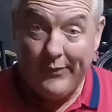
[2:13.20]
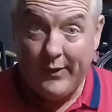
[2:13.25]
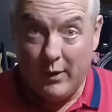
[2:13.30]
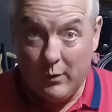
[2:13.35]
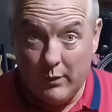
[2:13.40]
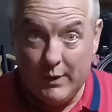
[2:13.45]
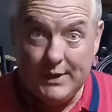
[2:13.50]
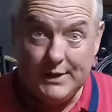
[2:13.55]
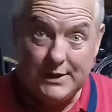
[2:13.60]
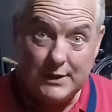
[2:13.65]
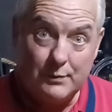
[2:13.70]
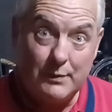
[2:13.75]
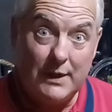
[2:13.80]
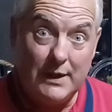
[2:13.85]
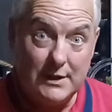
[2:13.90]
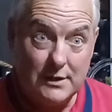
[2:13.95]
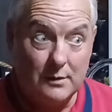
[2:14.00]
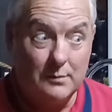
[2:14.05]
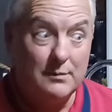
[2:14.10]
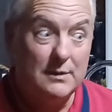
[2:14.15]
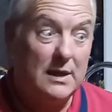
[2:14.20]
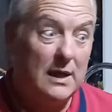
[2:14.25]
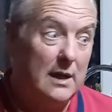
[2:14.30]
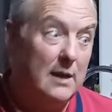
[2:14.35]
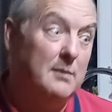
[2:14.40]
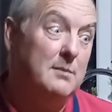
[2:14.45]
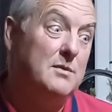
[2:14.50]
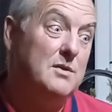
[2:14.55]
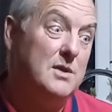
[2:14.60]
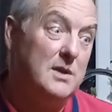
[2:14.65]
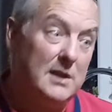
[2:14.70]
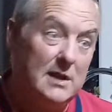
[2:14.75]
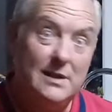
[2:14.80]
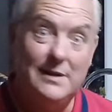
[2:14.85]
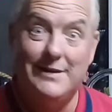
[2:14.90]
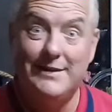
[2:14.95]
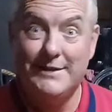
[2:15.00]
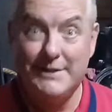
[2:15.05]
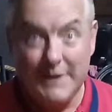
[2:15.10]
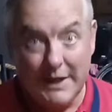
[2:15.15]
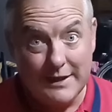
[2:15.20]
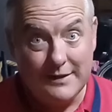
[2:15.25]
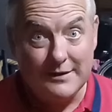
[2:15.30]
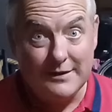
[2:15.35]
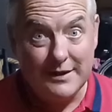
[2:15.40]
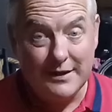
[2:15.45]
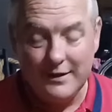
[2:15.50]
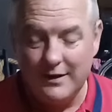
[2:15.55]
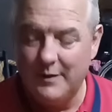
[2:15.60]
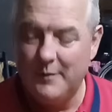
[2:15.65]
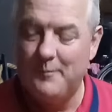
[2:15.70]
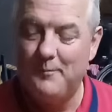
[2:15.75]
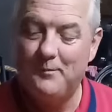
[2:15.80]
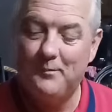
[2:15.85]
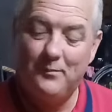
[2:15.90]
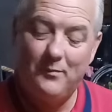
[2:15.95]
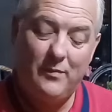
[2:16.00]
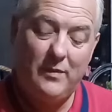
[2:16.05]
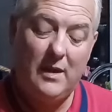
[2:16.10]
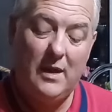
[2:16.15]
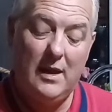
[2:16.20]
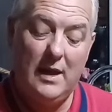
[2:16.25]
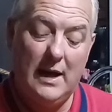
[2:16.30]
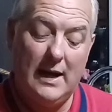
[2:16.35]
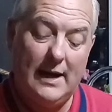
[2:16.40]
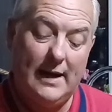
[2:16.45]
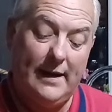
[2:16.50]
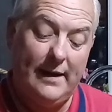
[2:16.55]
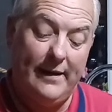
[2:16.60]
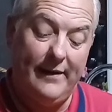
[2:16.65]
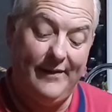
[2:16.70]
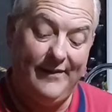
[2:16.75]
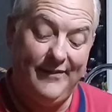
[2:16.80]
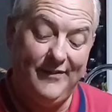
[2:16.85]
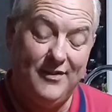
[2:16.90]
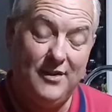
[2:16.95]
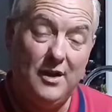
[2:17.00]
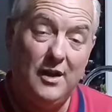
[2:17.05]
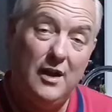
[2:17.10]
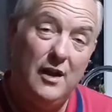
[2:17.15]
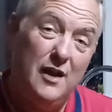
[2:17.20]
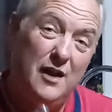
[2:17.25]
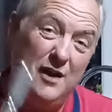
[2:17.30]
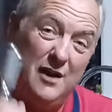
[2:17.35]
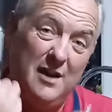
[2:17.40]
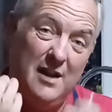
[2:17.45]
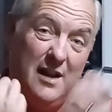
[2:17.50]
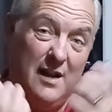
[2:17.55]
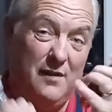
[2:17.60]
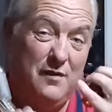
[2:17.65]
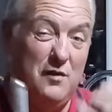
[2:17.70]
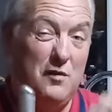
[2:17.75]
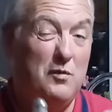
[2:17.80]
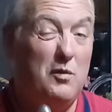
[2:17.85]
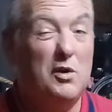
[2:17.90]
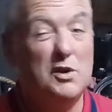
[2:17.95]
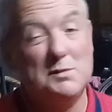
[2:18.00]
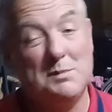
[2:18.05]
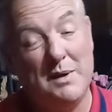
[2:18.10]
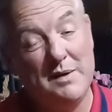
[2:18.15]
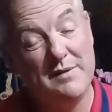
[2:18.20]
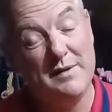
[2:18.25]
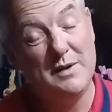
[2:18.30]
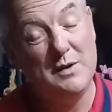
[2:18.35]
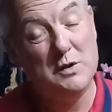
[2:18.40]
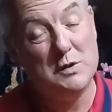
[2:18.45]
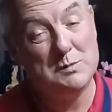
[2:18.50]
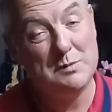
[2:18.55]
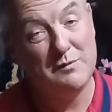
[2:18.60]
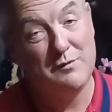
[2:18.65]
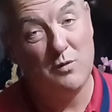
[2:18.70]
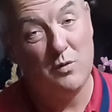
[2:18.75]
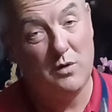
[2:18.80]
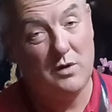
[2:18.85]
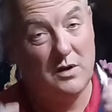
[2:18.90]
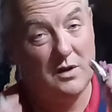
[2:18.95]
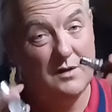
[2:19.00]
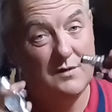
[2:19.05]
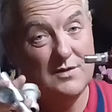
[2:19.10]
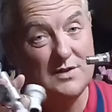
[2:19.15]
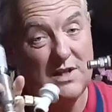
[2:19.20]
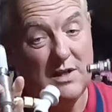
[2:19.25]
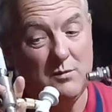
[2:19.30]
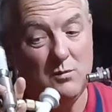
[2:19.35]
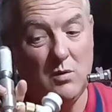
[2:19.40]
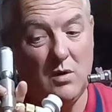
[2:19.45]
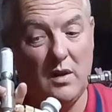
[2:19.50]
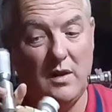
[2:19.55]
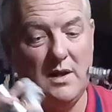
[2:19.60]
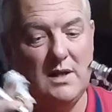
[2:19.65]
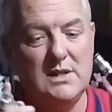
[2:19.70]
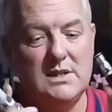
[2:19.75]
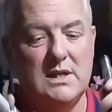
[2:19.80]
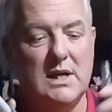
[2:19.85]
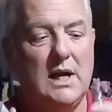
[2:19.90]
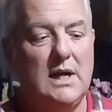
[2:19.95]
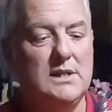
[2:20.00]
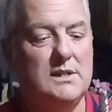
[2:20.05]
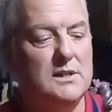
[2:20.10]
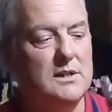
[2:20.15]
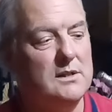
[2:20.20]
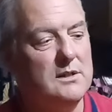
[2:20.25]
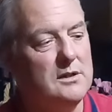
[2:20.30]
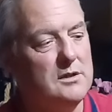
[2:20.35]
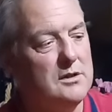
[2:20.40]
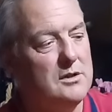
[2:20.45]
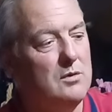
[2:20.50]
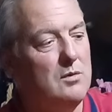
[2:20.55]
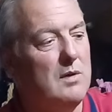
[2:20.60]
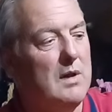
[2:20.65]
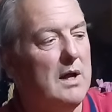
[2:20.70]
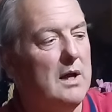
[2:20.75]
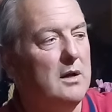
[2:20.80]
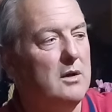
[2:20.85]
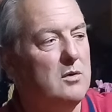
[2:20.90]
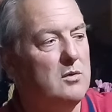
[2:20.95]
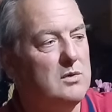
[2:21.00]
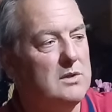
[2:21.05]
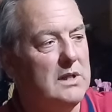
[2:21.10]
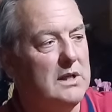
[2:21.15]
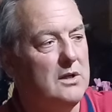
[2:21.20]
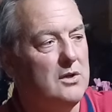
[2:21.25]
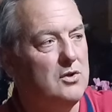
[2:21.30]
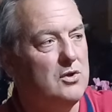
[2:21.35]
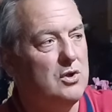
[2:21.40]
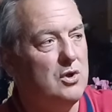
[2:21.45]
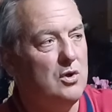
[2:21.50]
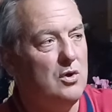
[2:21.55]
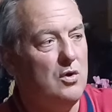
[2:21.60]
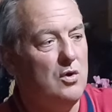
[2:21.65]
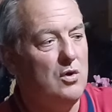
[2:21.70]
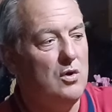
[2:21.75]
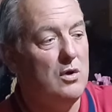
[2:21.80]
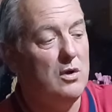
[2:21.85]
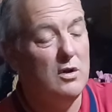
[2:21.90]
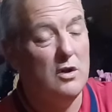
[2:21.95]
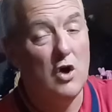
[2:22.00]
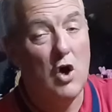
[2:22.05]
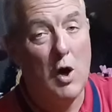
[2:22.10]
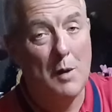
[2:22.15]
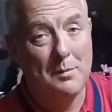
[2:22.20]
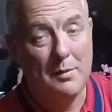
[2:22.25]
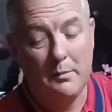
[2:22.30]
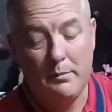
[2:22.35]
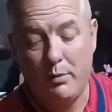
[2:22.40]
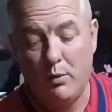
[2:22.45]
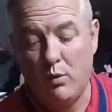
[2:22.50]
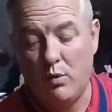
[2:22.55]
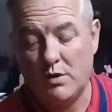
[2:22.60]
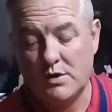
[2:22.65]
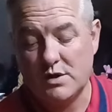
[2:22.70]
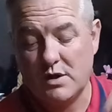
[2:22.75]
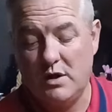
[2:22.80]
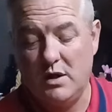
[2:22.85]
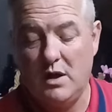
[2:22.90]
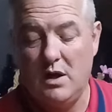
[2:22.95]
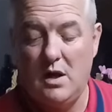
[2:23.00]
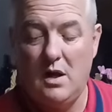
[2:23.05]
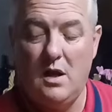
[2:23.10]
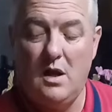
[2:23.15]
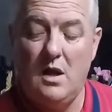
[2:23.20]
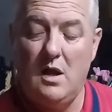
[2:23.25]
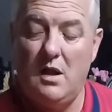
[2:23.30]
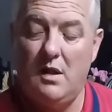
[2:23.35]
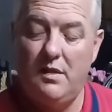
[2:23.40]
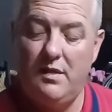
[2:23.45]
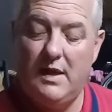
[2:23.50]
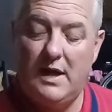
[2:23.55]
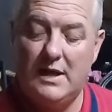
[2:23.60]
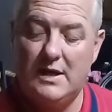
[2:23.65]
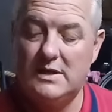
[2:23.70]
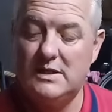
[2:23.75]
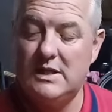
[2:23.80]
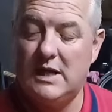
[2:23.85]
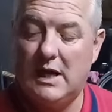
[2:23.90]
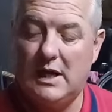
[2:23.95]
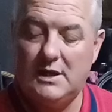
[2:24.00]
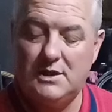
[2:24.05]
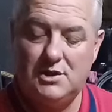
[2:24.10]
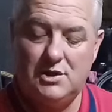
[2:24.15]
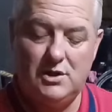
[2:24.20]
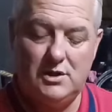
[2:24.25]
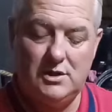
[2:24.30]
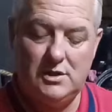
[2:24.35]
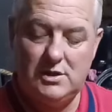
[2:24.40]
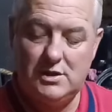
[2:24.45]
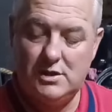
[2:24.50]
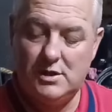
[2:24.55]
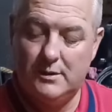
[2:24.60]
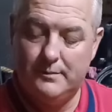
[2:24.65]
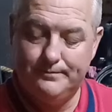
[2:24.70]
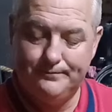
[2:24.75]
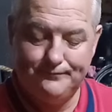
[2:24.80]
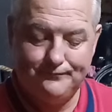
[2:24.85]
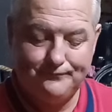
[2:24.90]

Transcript: which is why sometimes you need to cheat. And if you've watched my videos before, you'll have seen one of these gadgets. So that goes into the hopper port, that attaches